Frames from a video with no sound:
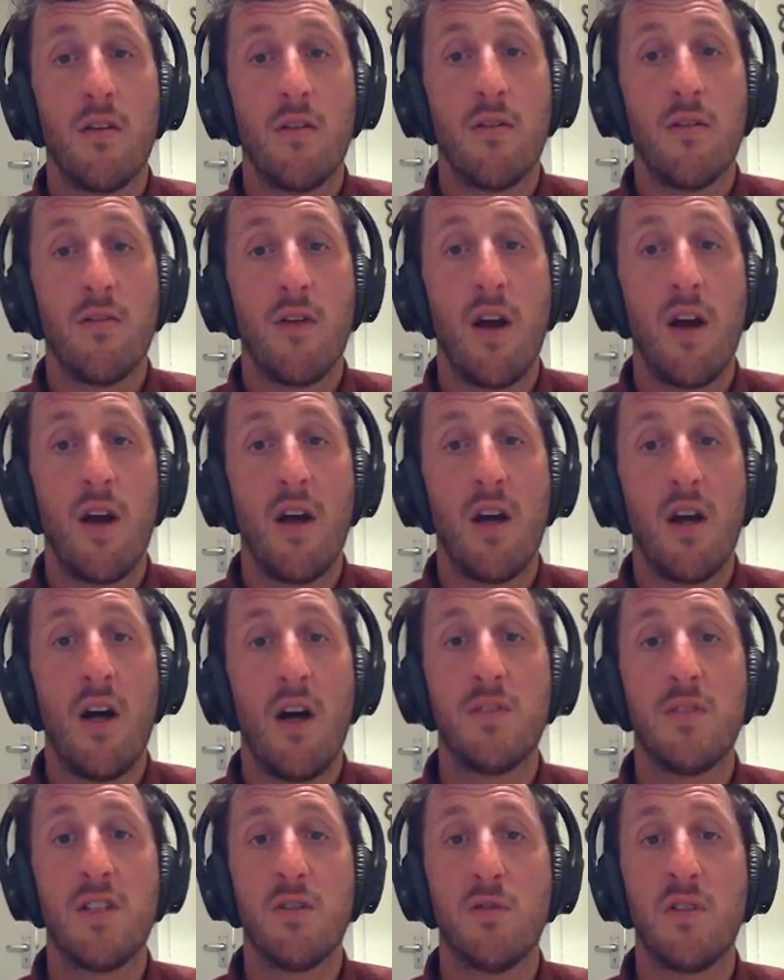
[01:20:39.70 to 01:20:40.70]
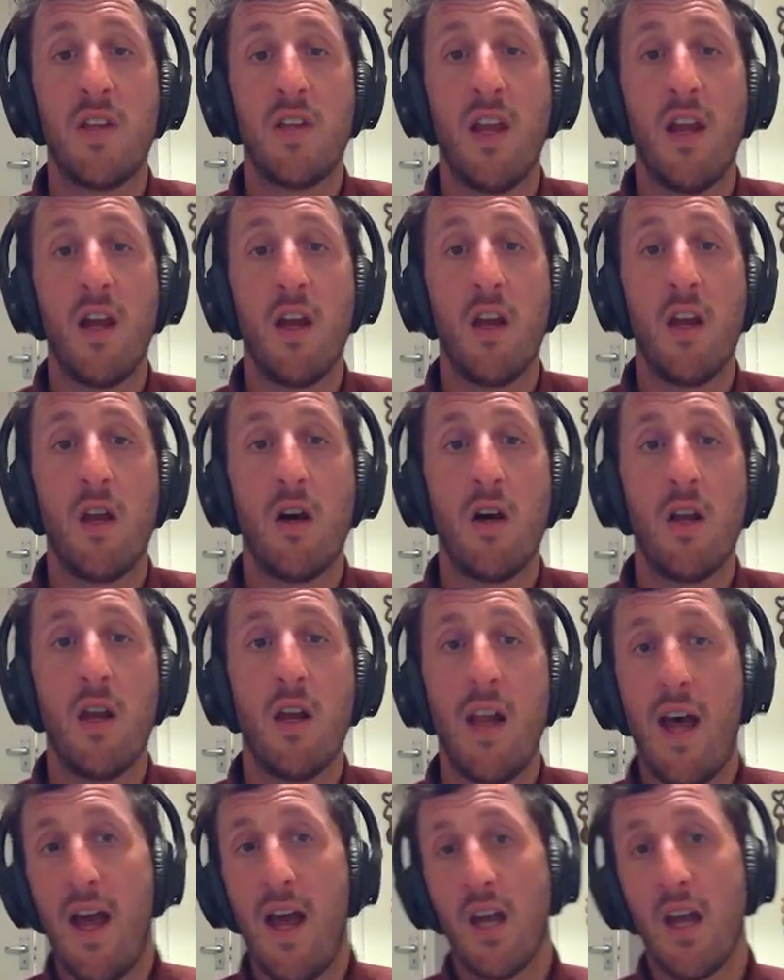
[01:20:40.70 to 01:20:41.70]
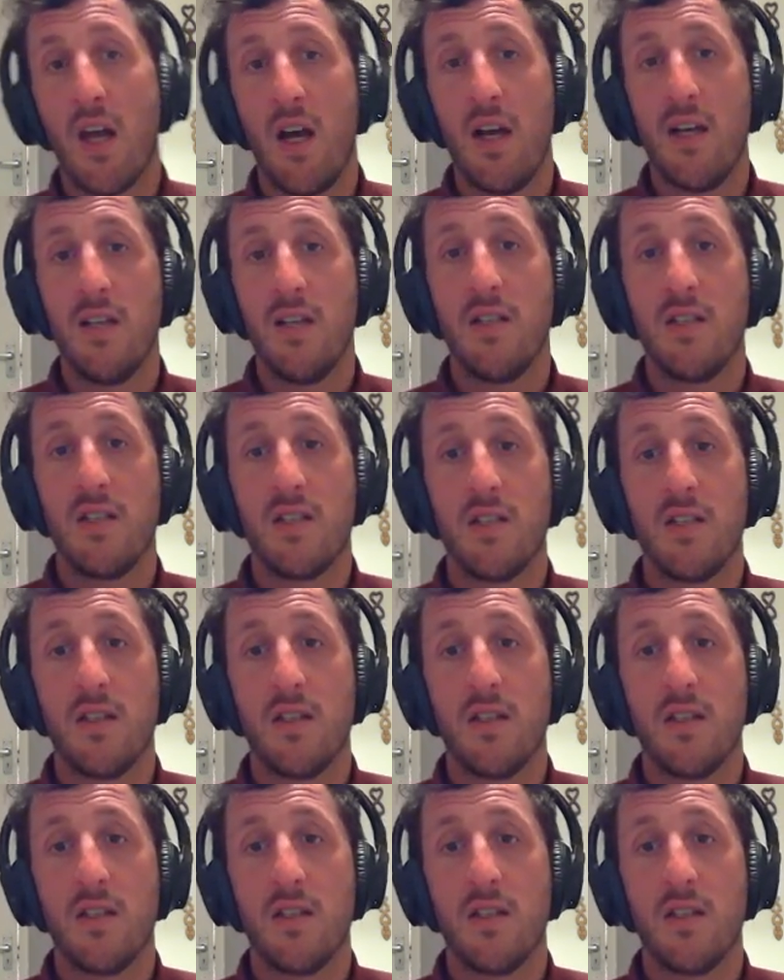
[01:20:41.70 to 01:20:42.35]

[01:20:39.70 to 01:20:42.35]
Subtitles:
Right, I'm still seeing a lot of lag, guys.